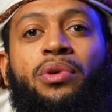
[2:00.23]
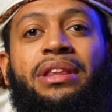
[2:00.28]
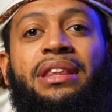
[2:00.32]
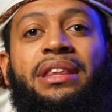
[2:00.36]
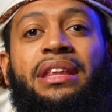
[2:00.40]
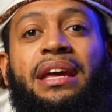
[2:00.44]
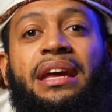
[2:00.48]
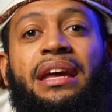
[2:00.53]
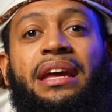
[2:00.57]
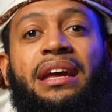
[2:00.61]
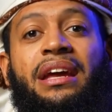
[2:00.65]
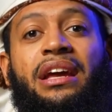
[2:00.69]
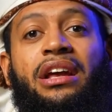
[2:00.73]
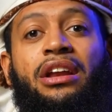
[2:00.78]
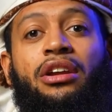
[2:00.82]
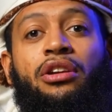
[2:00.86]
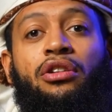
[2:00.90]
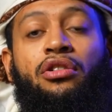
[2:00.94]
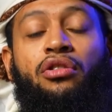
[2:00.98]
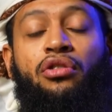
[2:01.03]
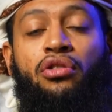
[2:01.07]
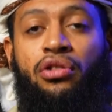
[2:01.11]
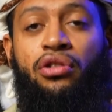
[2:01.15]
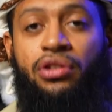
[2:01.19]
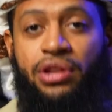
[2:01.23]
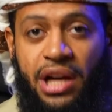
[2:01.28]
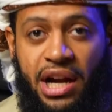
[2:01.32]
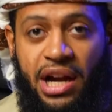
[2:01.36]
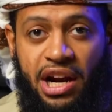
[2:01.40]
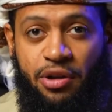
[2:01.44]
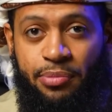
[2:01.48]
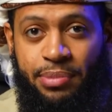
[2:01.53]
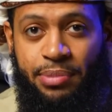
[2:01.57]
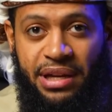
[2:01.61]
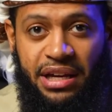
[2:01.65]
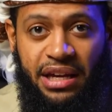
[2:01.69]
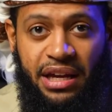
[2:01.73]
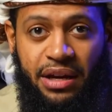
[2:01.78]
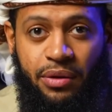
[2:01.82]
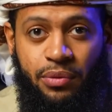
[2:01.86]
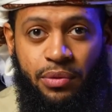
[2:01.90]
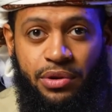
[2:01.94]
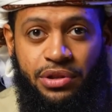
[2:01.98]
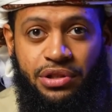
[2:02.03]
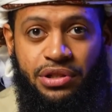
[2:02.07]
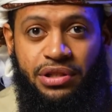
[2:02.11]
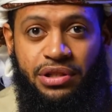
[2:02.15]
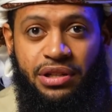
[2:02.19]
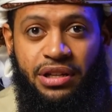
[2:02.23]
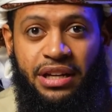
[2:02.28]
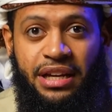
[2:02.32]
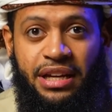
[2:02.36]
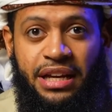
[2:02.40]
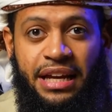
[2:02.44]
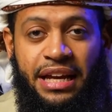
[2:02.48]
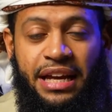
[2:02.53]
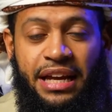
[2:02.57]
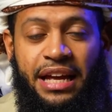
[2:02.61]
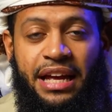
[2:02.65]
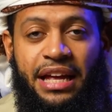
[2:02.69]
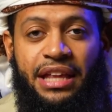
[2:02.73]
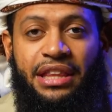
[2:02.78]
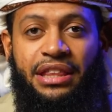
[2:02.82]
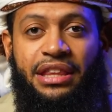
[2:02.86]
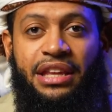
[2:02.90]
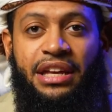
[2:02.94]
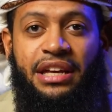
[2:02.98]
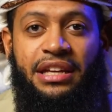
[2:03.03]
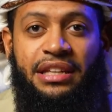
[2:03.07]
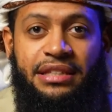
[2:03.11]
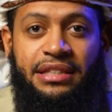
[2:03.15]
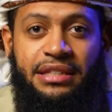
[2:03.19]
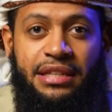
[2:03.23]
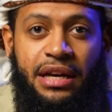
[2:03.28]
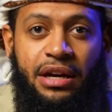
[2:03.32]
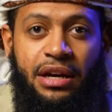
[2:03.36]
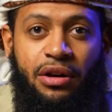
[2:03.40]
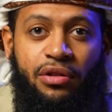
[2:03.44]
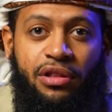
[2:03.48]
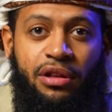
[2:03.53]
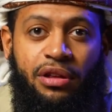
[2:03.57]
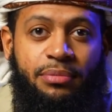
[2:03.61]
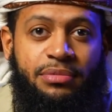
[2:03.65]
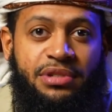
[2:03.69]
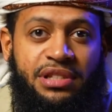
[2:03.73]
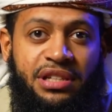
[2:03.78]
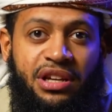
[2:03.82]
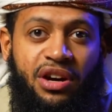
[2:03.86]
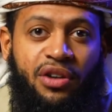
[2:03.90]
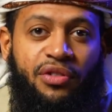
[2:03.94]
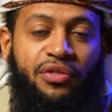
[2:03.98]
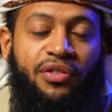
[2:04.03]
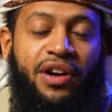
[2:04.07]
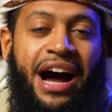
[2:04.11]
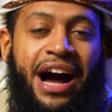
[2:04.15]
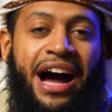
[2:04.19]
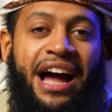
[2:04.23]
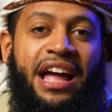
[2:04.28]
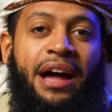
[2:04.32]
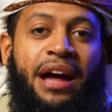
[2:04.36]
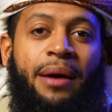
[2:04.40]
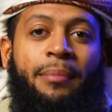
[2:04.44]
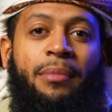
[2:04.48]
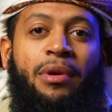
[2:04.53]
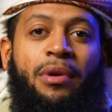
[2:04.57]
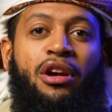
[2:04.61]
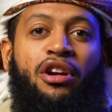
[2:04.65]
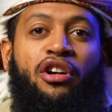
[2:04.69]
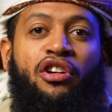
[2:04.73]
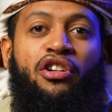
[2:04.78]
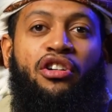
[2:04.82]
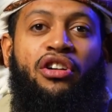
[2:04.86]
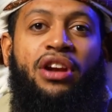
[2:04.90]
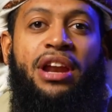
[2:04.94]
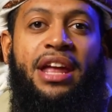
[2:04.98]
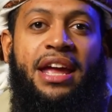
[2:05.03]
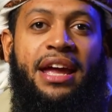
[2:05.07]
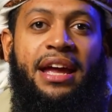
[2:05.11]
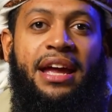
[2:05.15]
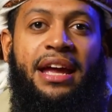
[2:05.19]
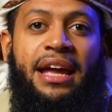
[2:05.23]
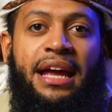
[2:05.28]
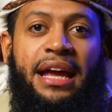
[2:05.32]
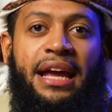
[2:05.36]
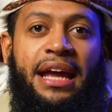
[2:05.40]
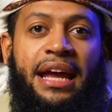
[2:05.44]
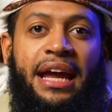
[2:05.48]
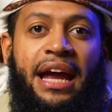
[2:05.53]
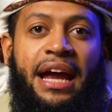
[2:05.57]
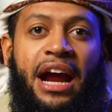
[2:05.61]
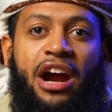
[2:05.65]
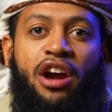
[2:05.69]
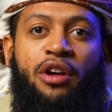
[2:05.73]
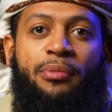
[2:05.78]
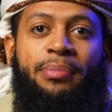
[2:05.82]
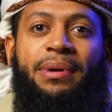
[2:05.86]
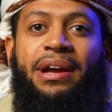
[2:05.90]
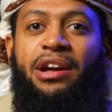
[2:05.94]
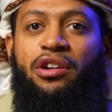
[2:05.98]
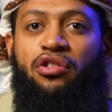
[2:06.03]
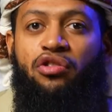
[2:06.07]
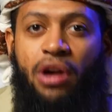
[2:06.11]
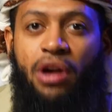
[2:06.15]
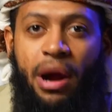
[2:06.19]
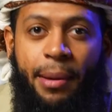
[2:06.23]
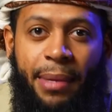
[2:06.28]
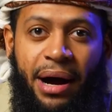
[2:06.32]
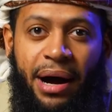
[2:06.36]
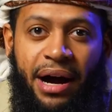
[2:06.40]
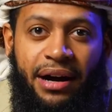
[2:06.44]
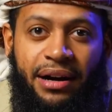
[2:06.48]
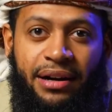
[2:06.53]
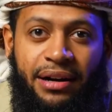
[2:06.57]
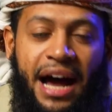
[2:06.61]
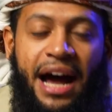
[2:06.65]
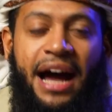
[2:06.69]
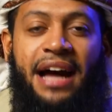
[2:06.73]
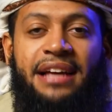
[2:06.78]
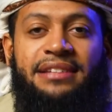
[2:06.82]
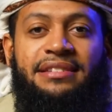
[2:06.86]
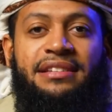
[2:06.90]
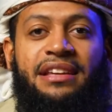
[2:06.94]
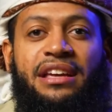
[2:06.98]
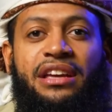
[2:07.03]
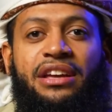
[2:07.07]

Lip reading: when they learn the Arabic language, they tell themselves, I am learning Arabic grammar, as